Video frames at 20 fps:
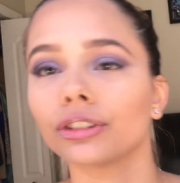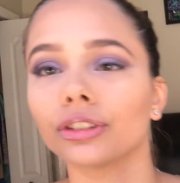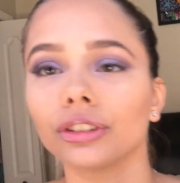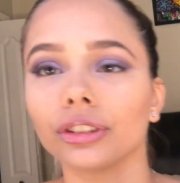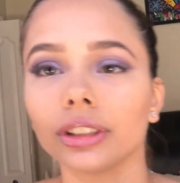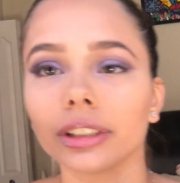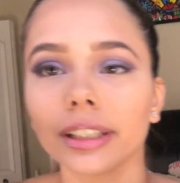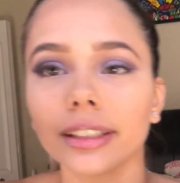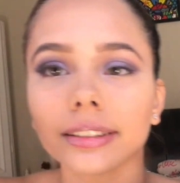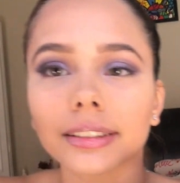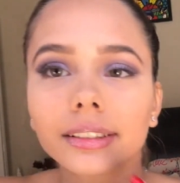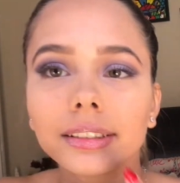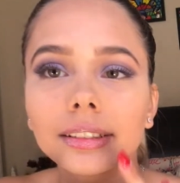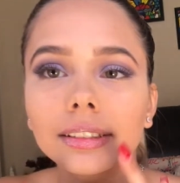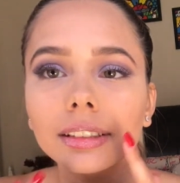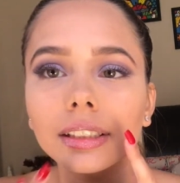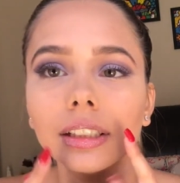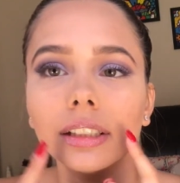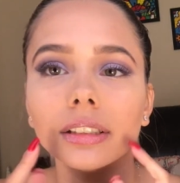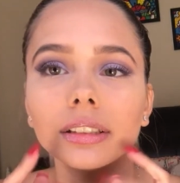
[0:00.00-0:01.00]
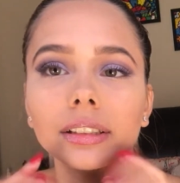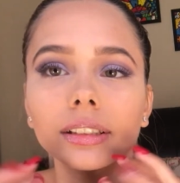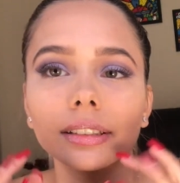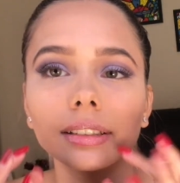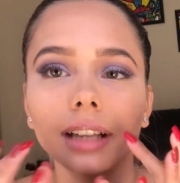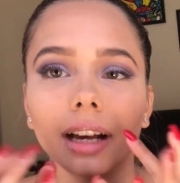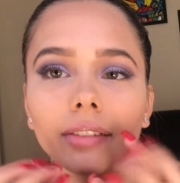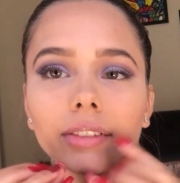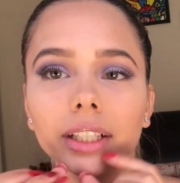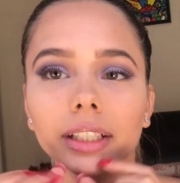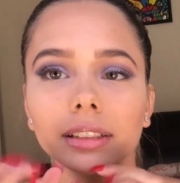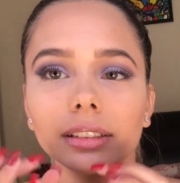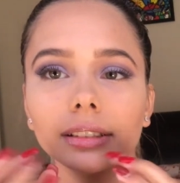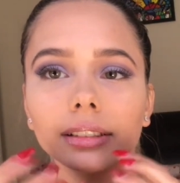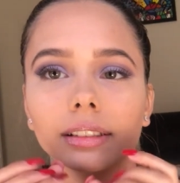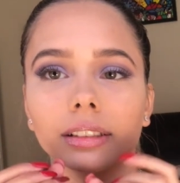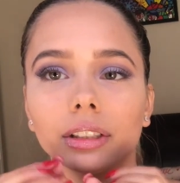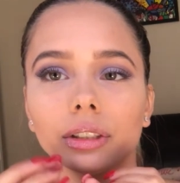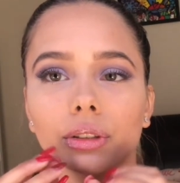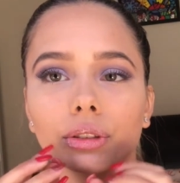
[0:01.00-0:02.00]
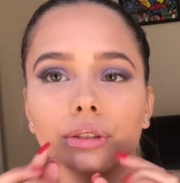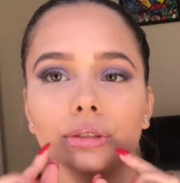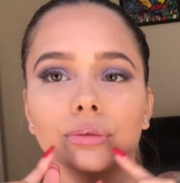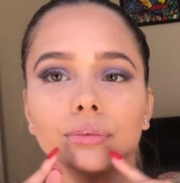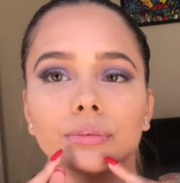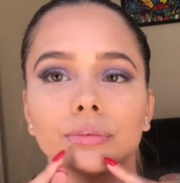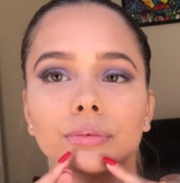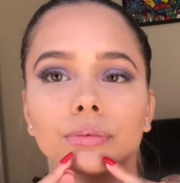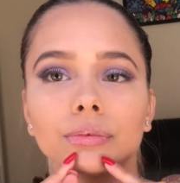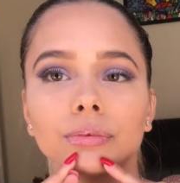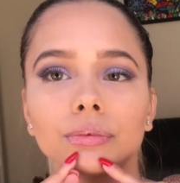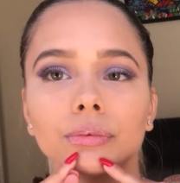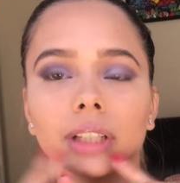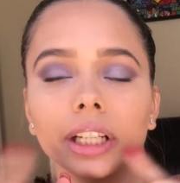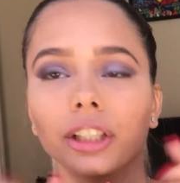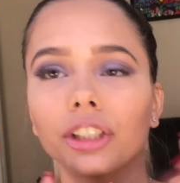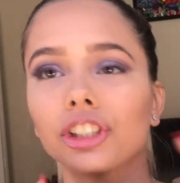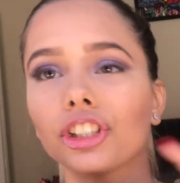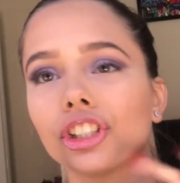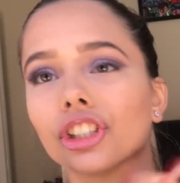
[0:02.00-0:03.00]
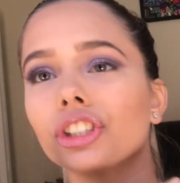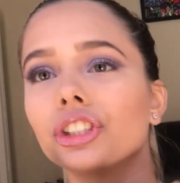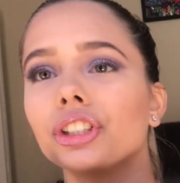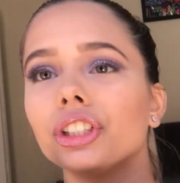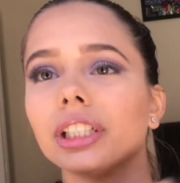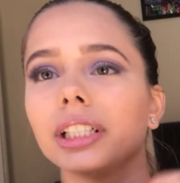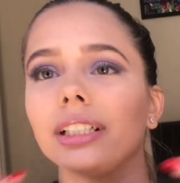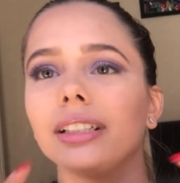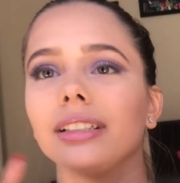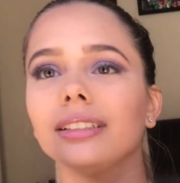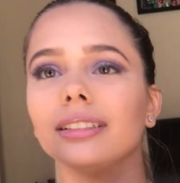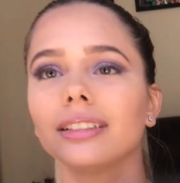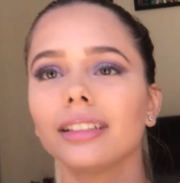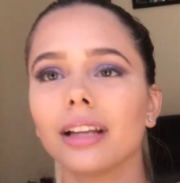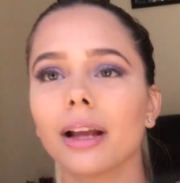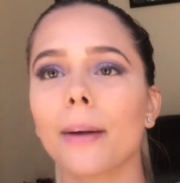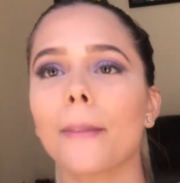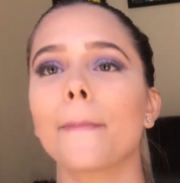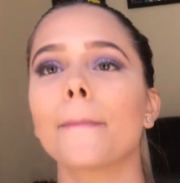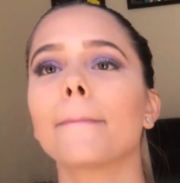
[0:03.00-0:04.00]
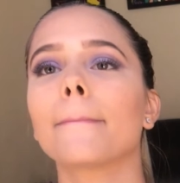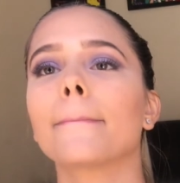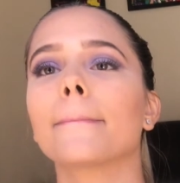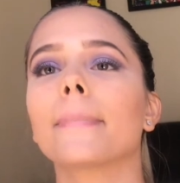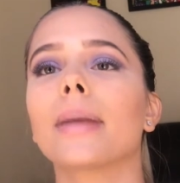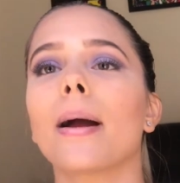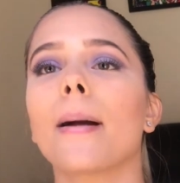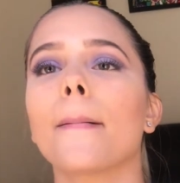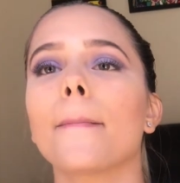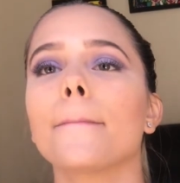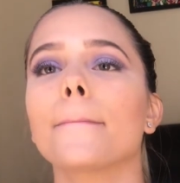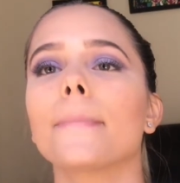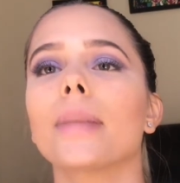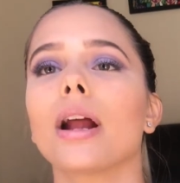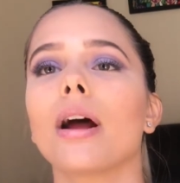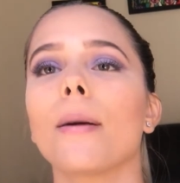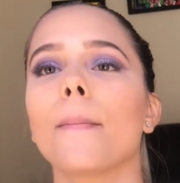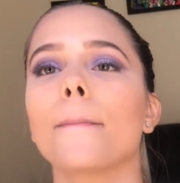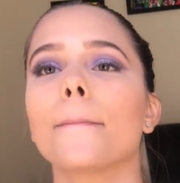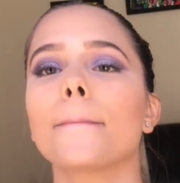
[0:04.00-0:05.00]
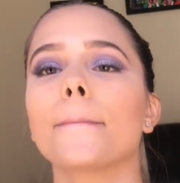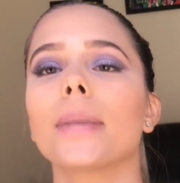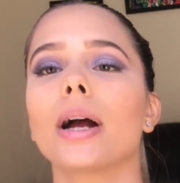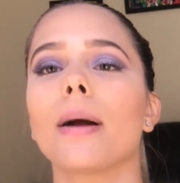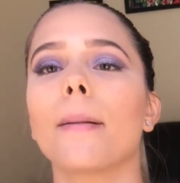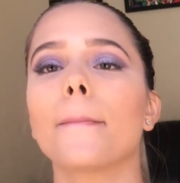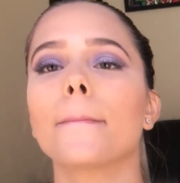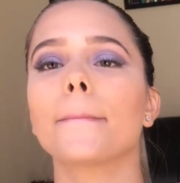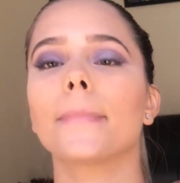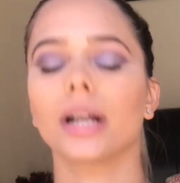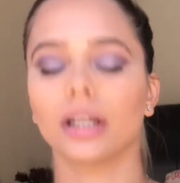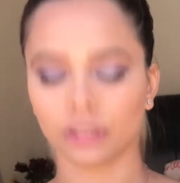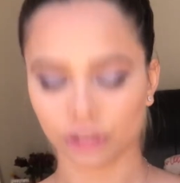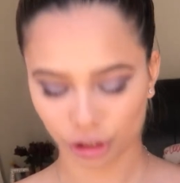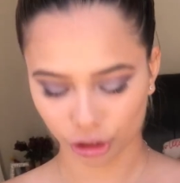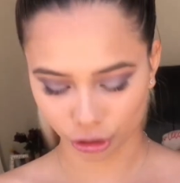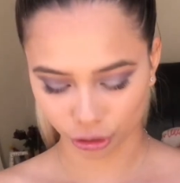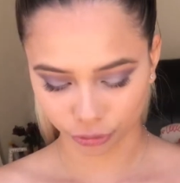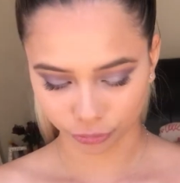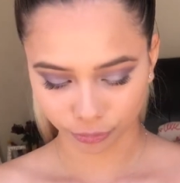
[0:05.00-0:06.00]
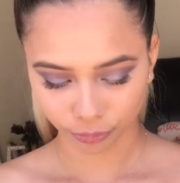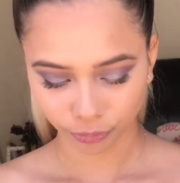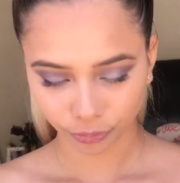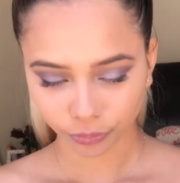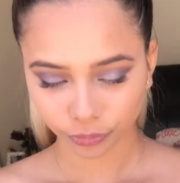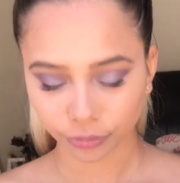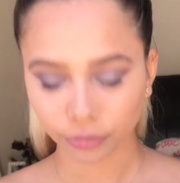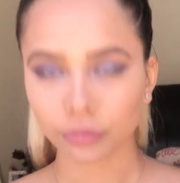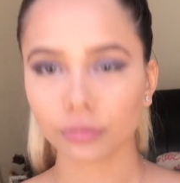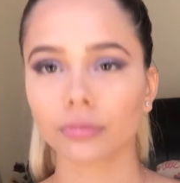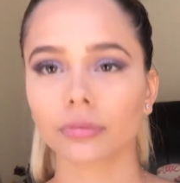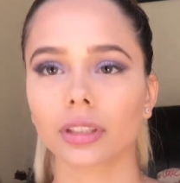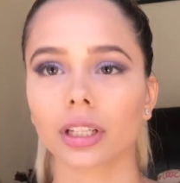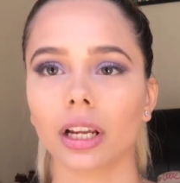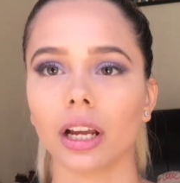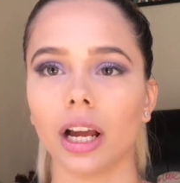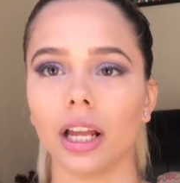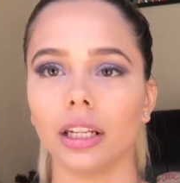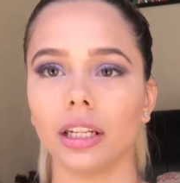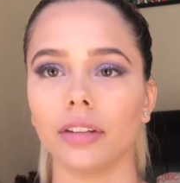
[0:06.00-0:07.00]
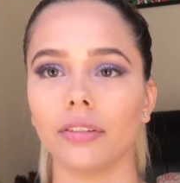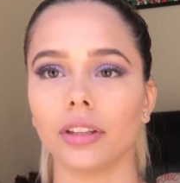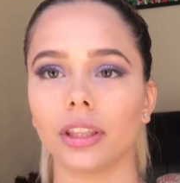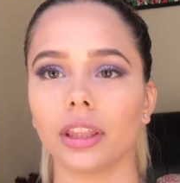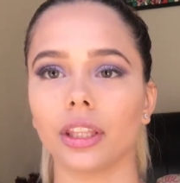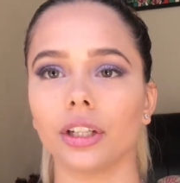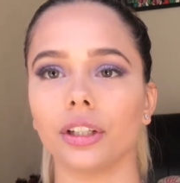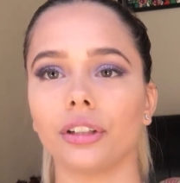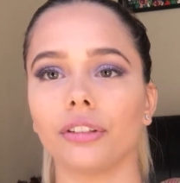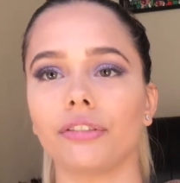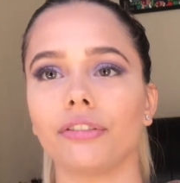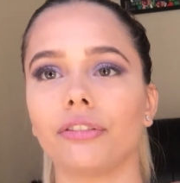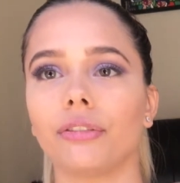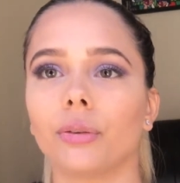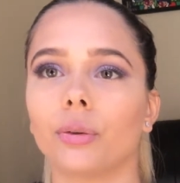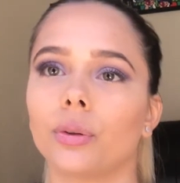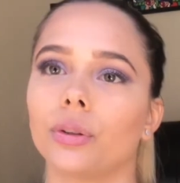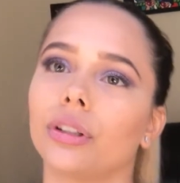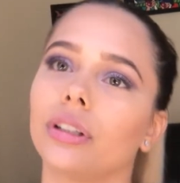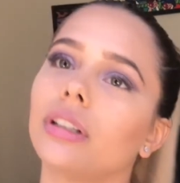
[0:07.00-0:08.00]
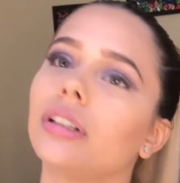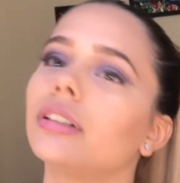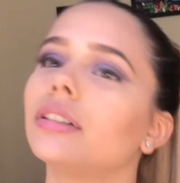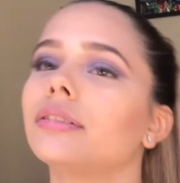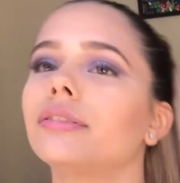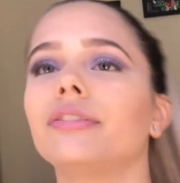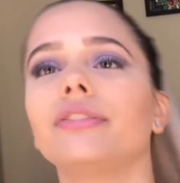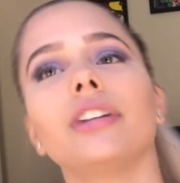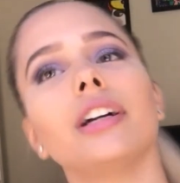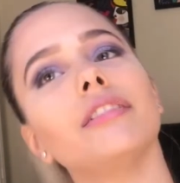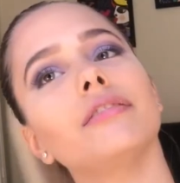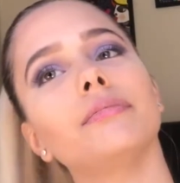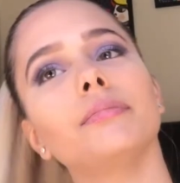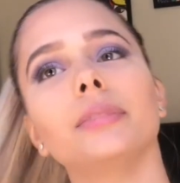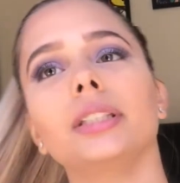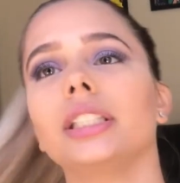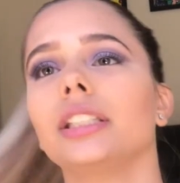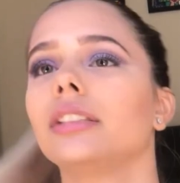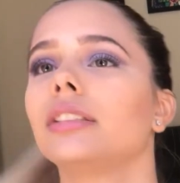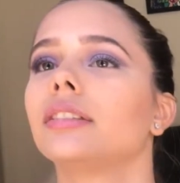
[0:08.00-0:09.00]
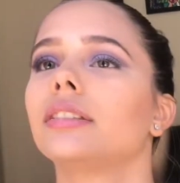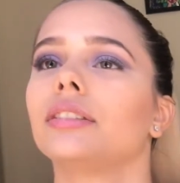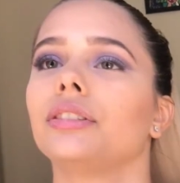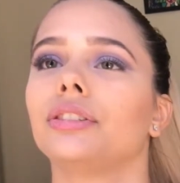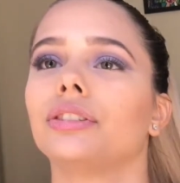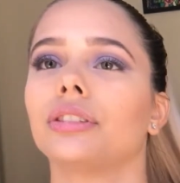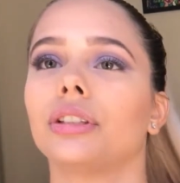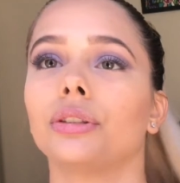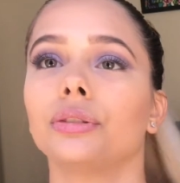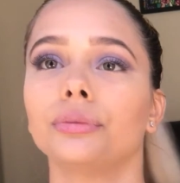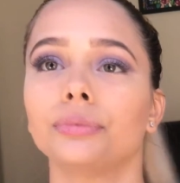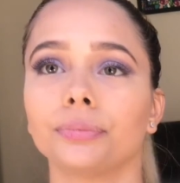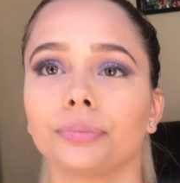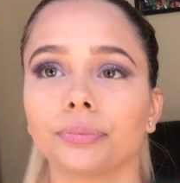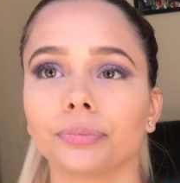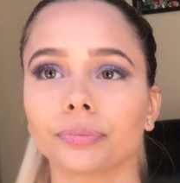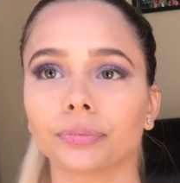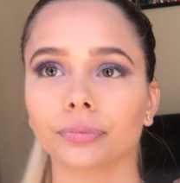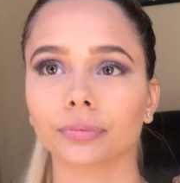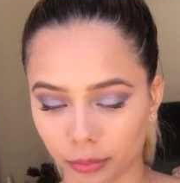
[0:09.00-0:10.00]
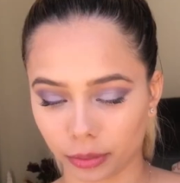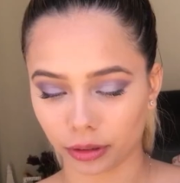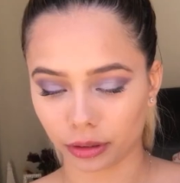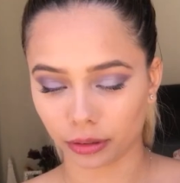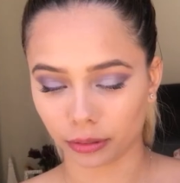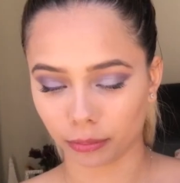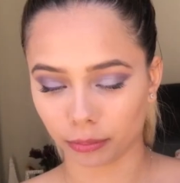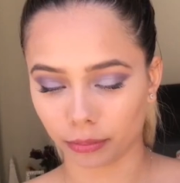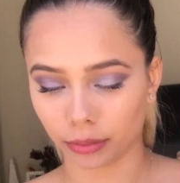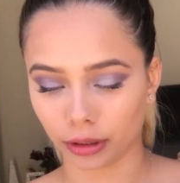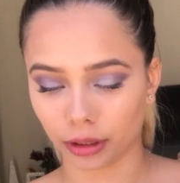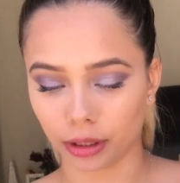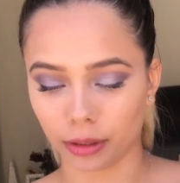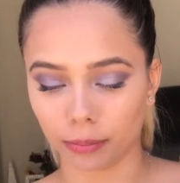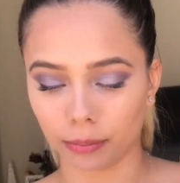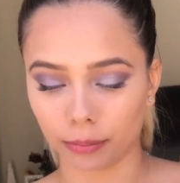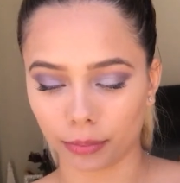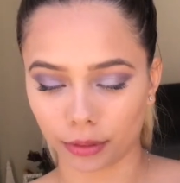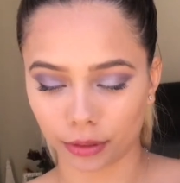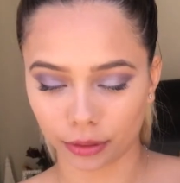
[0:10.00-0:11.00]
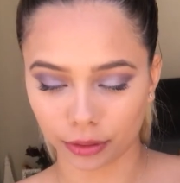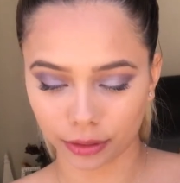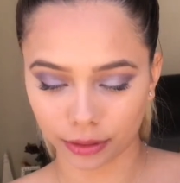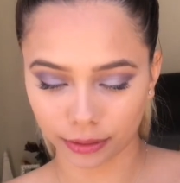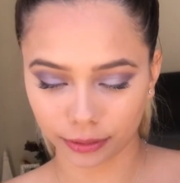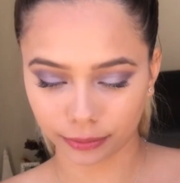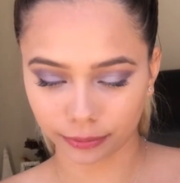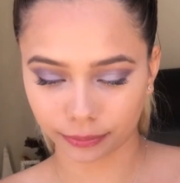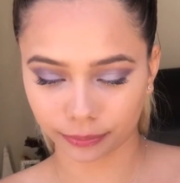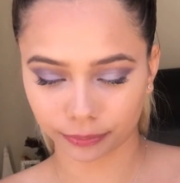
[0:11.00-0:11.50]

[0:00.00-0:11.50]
So as you guys can see, it does have like this little like sugary thing. I'm not sure. I leave it there for 5 minutes or so. The plumper on.